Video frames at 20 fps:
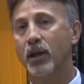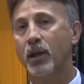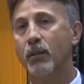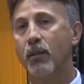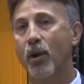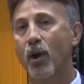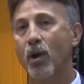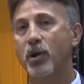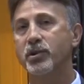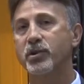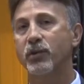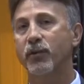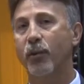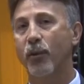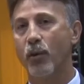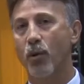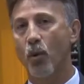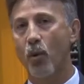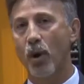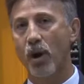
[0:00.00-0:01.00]
but also
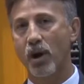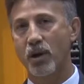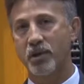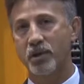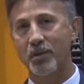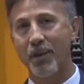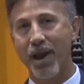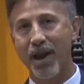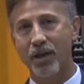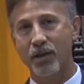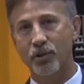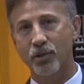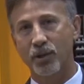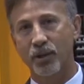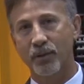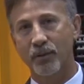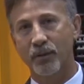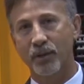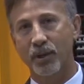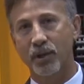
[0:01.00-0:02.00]
for the warehouse manager